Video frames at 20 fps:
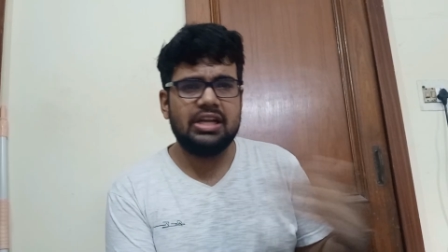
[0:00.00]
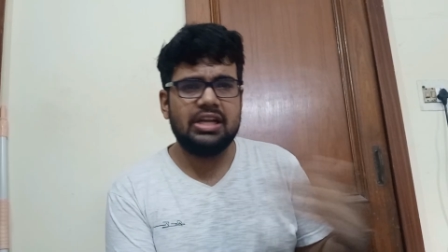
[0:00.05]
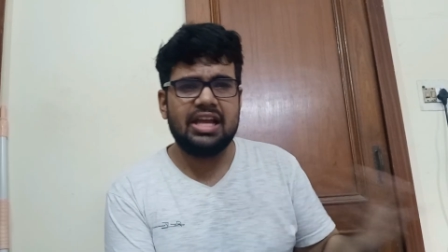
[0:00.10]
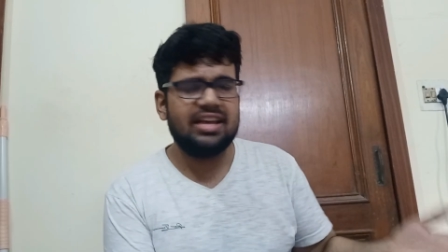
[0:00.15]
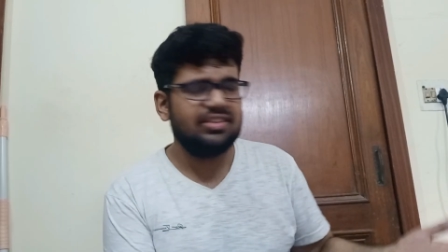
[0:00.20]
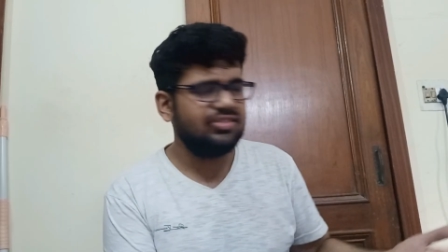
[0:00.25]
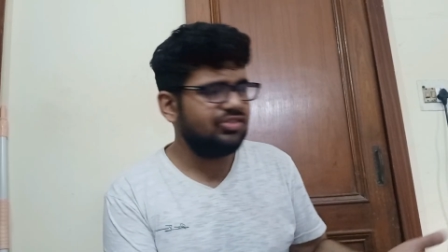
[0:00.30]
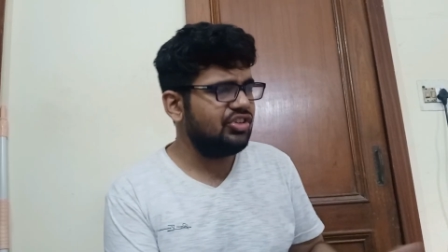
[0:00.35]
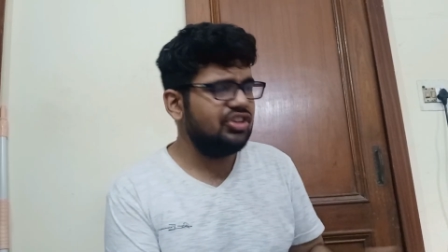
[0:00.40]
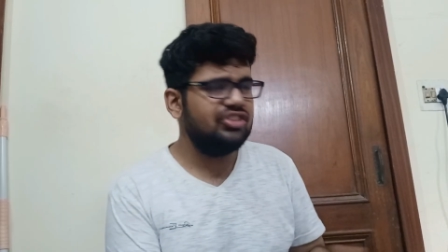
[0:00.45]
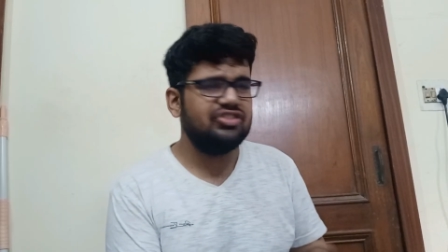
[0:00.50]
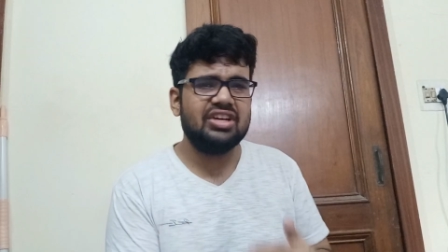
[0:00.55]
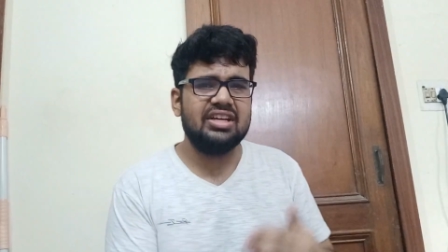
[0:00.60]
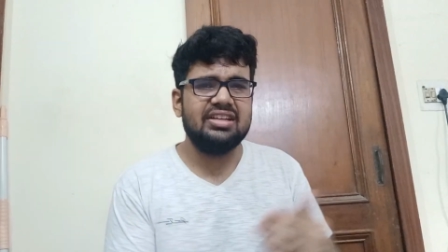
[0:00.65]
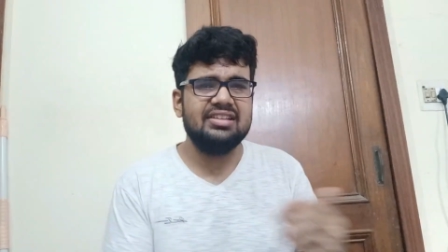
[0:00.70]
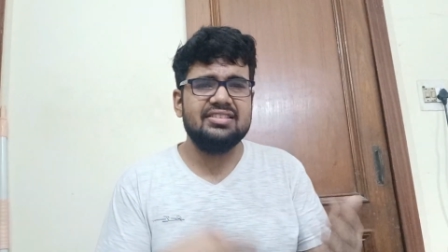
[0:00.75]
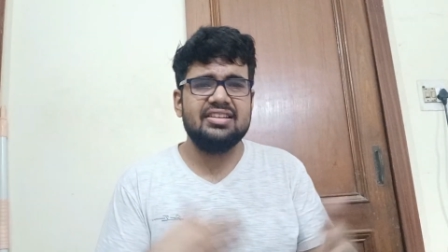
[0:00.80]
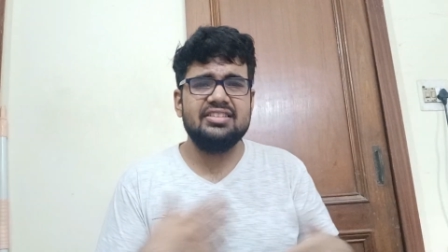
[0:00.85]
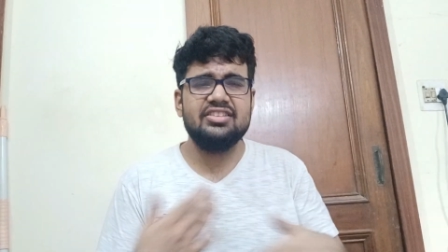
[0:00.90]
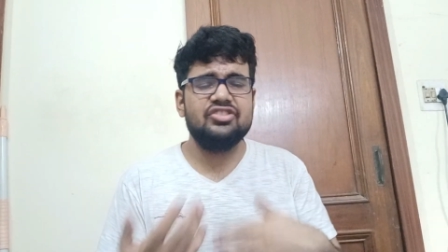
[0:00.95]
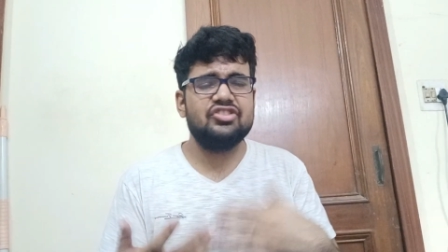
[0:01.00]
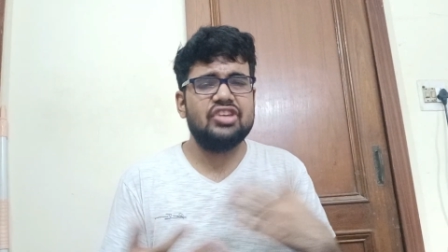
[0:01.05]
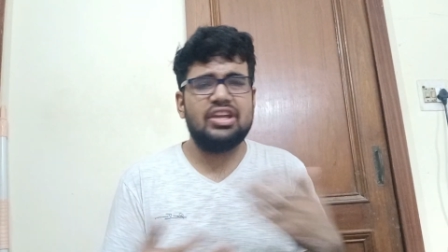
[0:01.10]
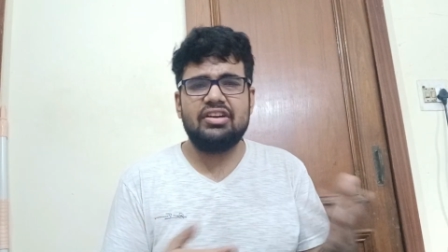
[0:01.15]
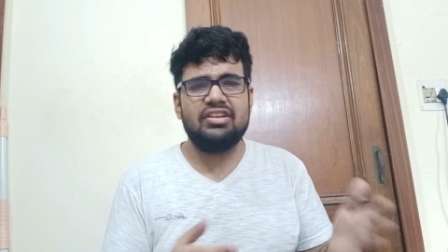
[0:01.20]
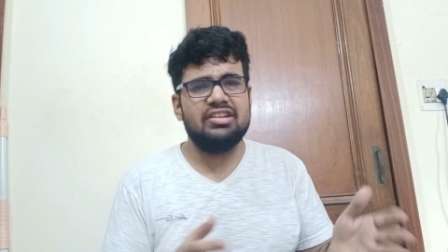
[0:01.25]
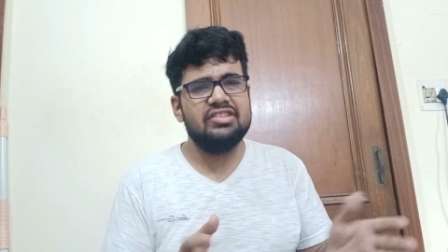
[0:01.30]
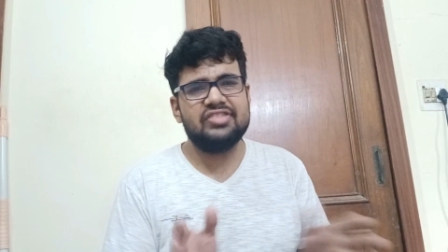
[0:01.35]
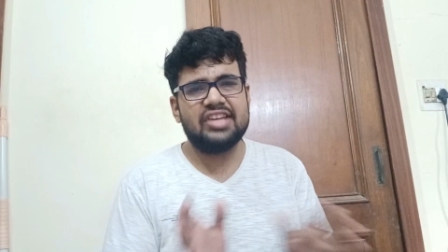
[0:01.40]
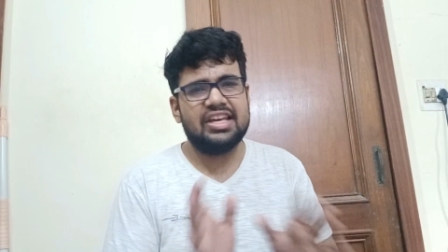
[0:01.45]
the last three channels are the
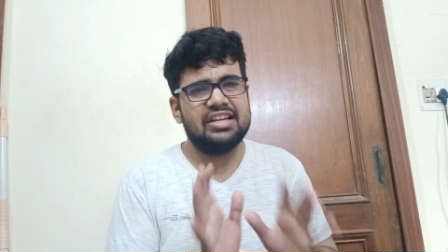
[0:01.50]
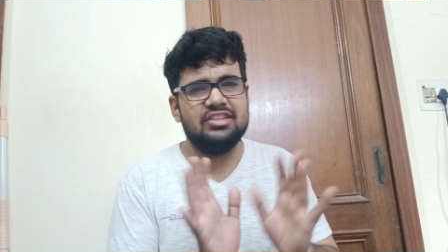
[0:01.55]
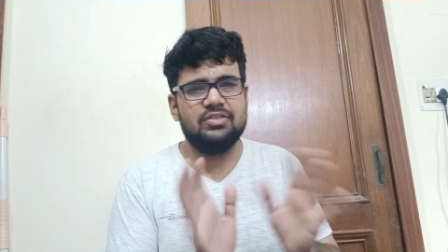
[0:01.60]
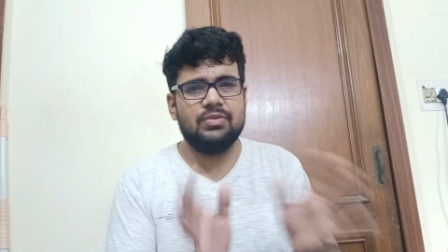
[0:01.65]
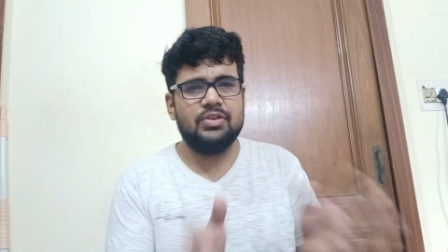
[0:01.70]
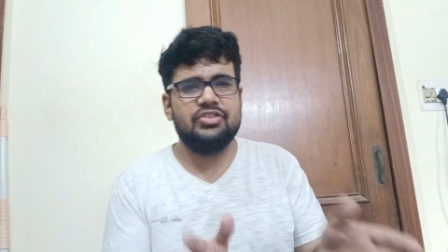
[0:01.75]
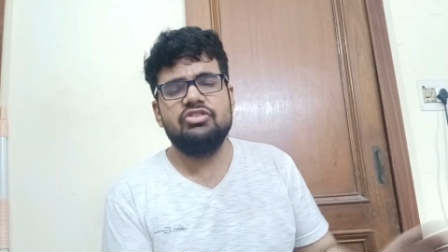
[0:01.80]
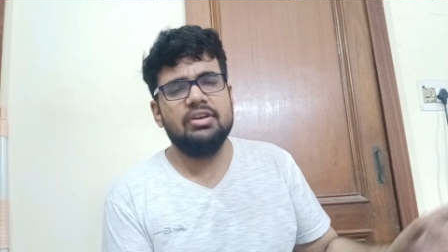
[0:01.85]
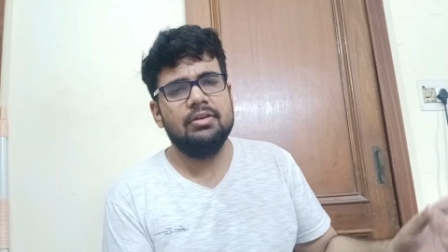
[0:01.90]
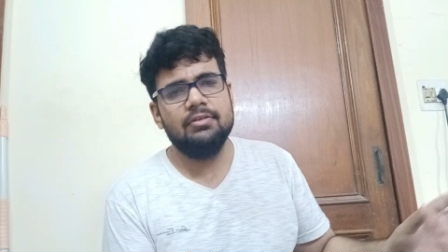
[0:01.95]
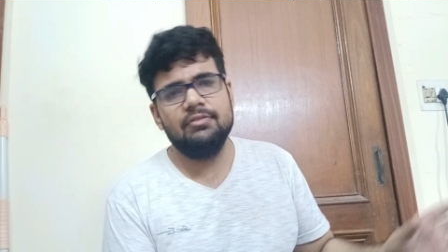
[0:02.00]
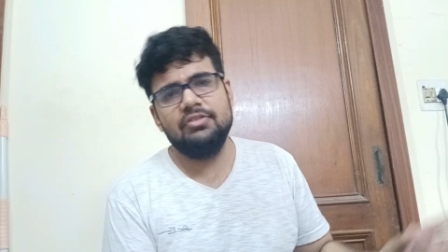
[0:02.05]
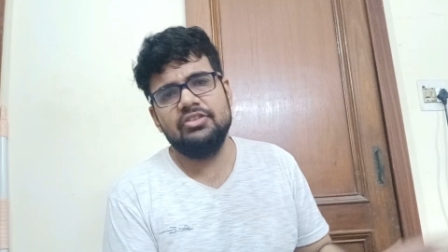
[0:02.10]
general channels which I,